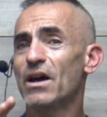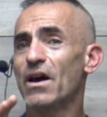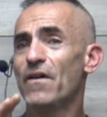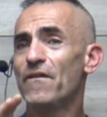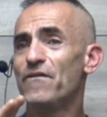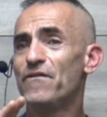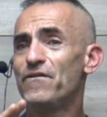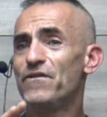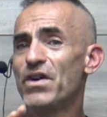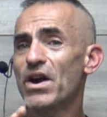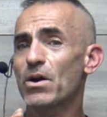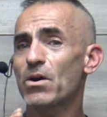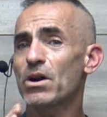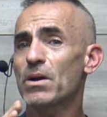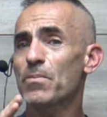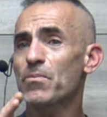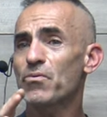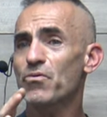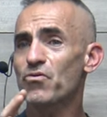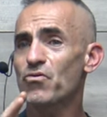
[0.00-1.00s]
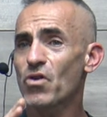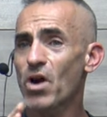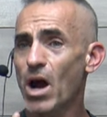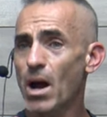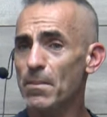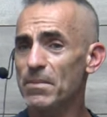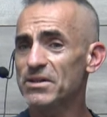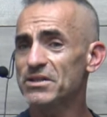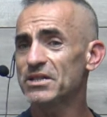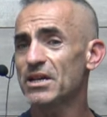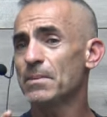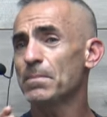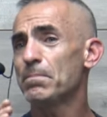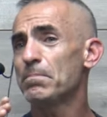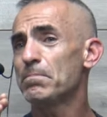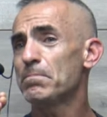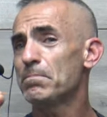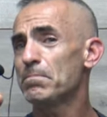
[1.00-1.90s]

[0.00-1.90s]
a very promising